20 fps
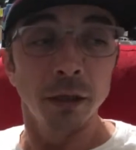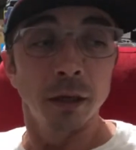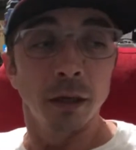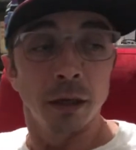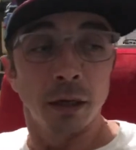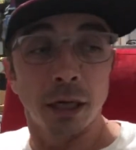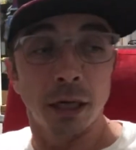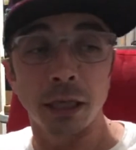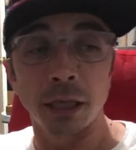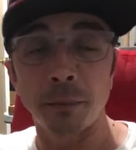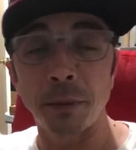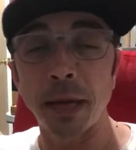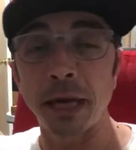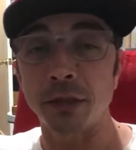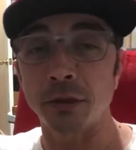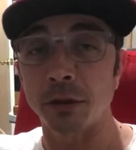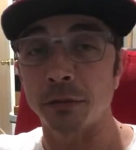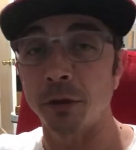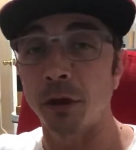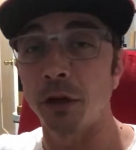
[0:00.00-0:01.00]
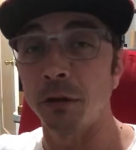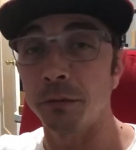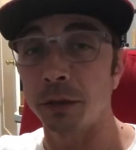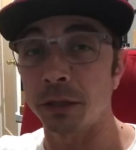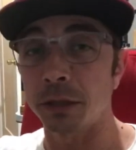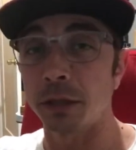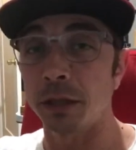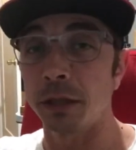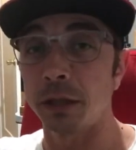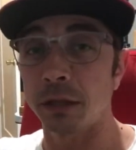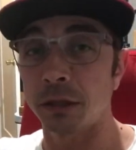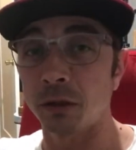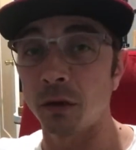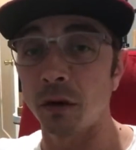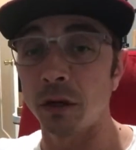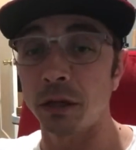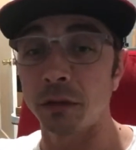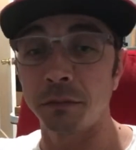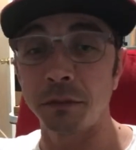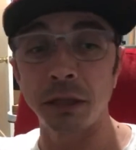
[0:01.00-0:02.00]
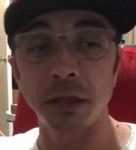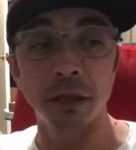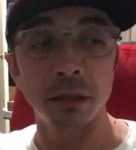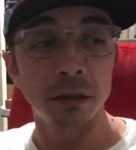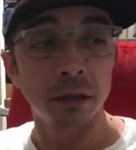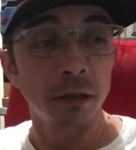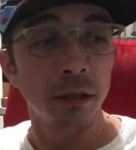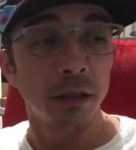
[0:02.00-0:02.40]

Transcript: I think Patrick Mahomes is going to be,